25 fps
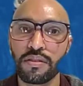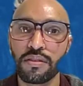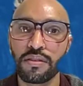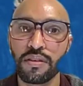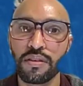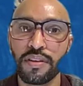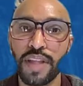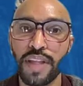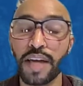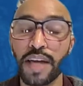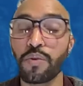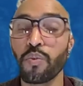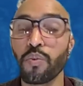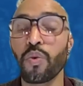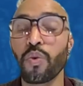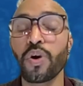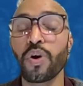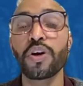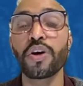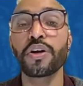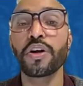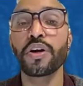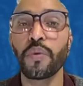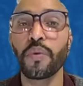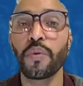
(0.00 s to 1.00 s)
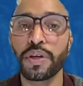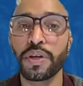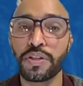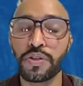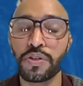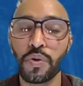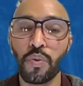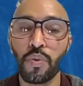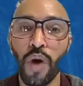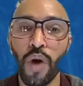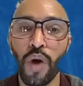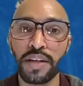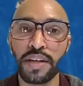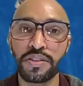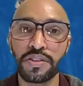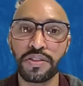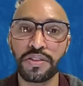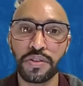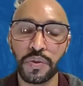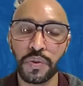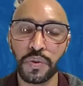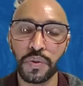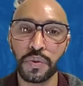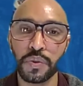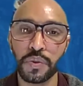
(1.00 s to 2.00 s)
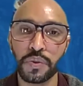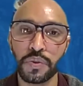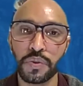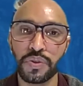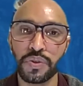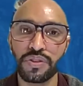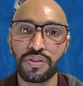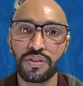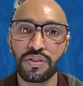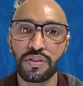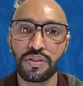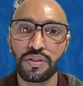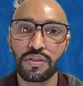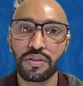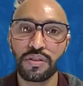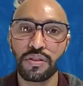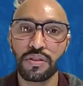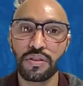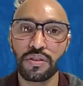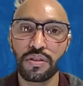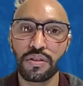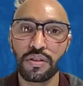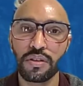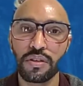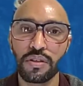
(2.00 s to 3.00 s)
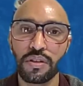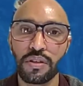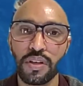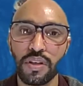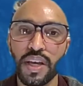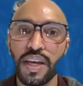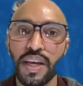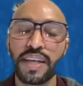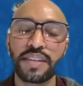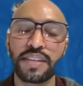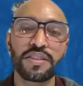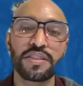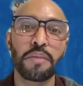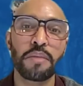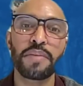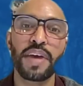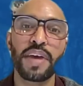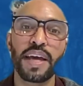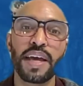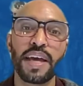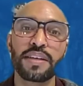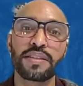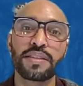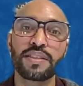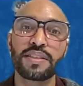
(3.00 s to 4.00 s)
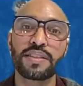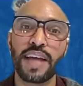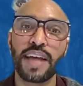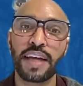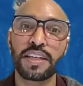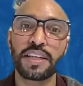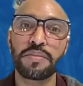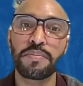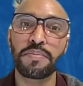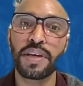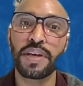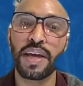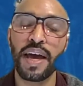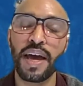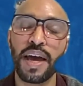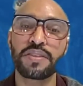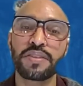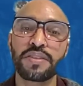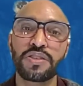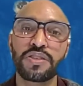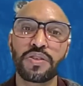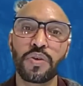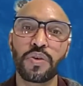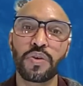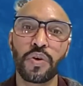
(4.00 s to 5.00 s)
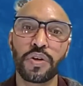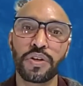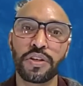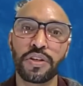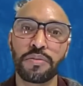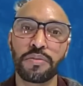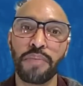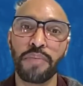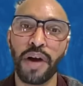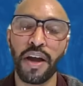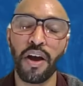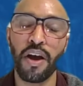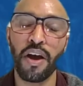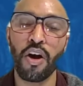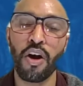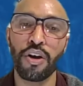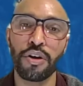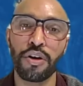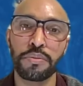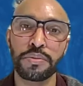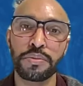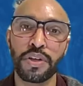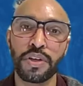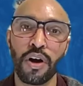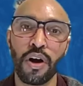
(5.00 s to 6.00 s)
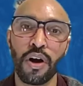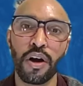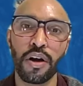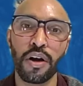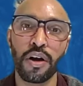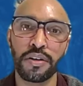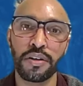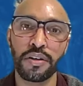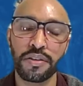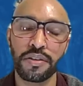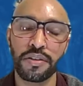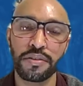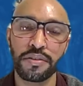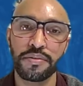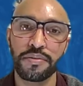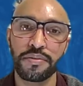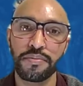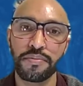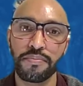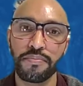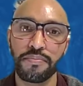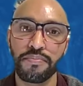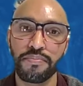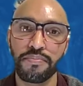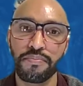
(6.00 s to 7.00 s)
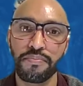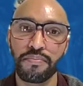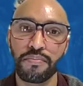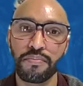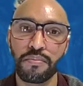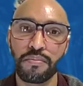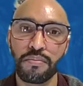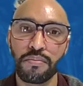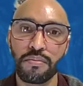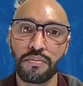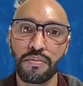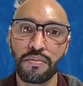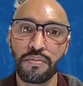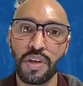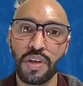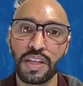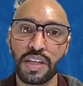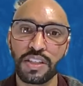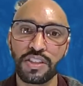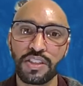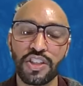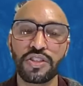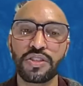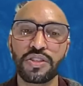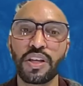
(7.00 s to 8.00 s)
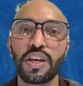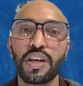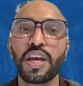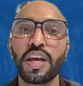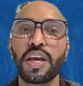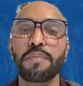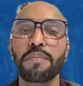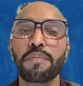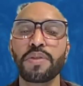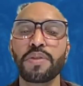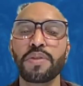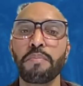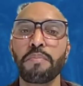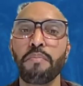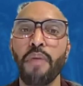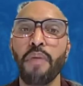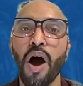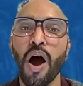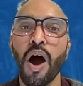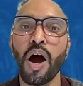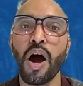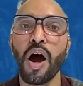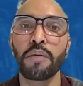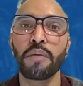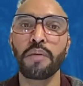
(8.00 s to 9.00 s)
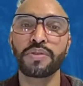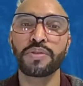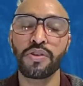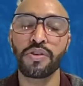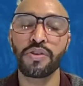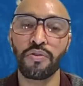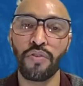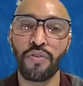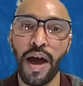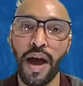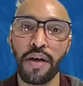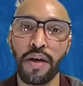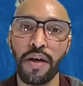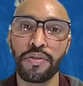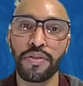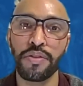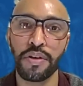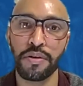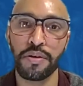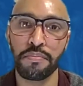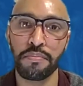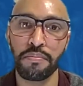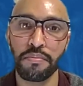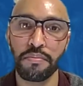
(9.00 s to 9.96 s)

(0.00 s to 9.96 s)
that were going to white schools, in some cases had to be escorted by armed guard just to keep the mobs around them